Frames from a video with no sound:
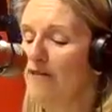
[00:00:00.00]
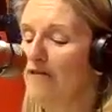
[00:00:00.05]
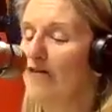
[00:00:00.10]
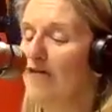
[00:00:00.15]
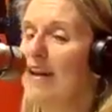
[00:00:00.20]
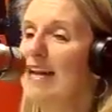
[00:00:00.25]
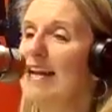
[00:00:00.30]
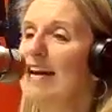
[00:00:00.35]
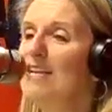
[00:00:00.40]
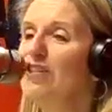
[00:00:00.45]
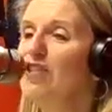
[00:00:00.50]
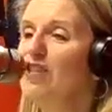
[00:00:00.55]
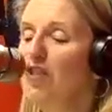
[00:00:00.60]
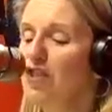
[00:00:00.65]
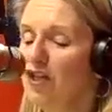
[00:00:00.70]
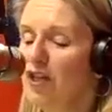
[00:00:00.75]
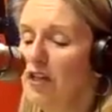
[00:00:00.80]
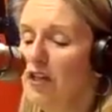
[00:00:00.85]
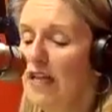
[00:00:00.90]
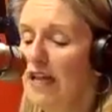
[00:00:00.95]

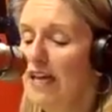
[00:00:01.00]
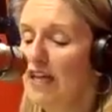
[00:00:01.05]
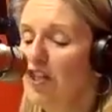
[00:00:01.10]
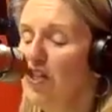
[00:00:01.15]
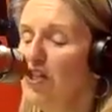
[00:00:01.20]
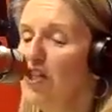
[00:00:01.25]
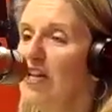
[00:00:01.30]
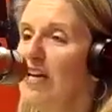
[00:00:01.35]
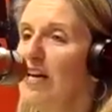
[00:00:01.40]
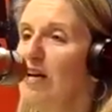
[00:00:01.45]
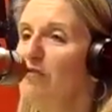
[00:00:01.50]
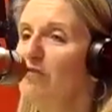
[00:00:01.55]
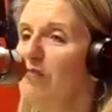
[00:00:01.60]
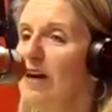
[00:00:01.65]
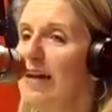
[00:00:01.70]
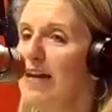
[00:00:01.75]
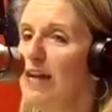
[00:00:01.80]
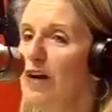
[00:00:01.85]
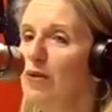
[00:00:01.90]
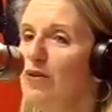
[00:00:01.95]
Financial Chick
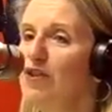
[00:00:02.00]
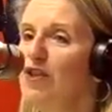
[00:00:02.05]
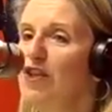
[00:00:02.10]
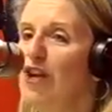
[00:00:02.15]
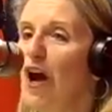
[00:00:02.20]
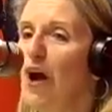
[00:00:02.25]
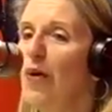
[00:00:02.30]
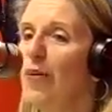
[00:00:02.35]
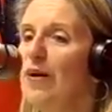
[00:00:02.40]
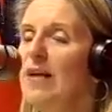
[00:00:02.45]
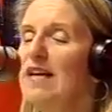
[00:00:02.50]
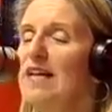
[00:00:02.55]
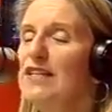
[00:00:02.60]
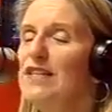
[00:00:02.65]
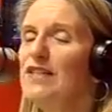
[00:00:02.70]
radio show.